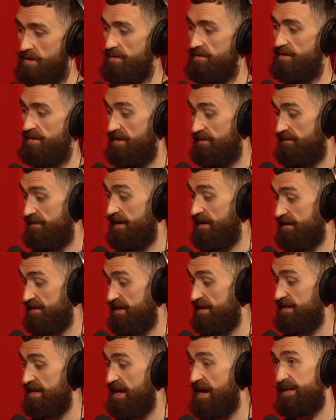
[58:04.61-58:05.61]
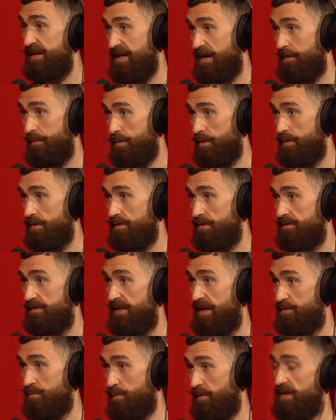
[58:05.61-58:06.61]
in that Ikigai book.
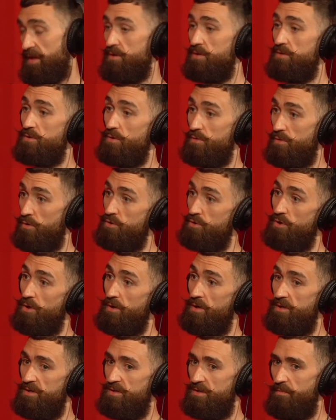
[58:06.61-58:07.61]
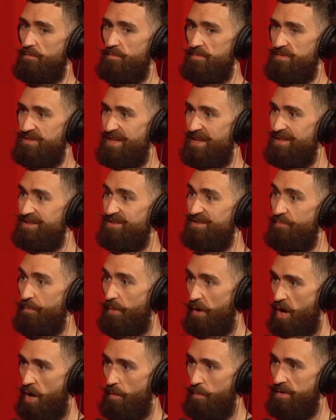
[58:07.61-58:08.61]
That's what they touch on, is the sense of
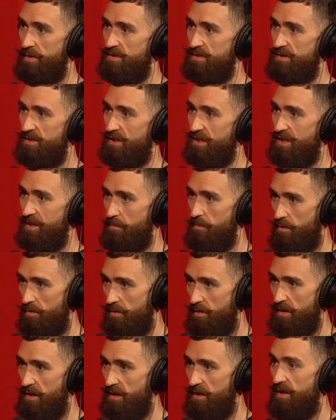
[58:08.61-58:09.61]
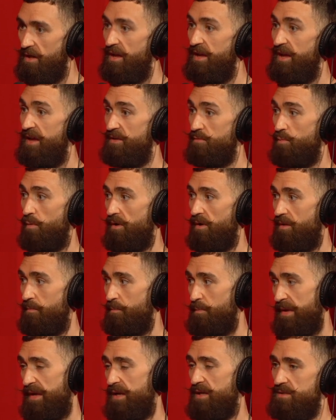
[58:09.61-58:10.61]
purpose, and the community is one of the
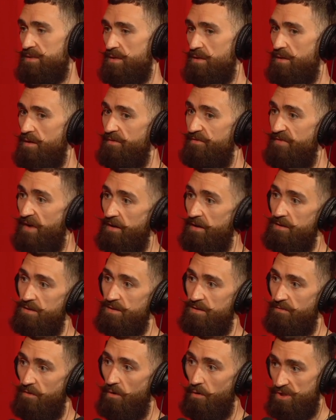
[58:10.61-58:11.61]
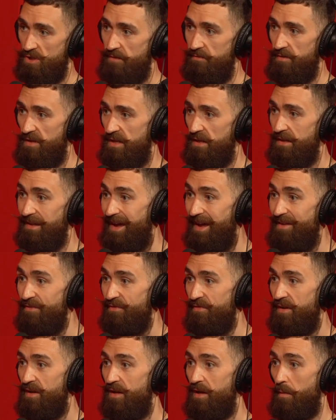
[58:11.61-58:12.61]
biggest factors of longevity in
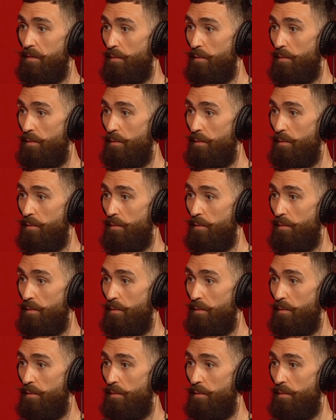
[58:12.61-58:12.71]
life.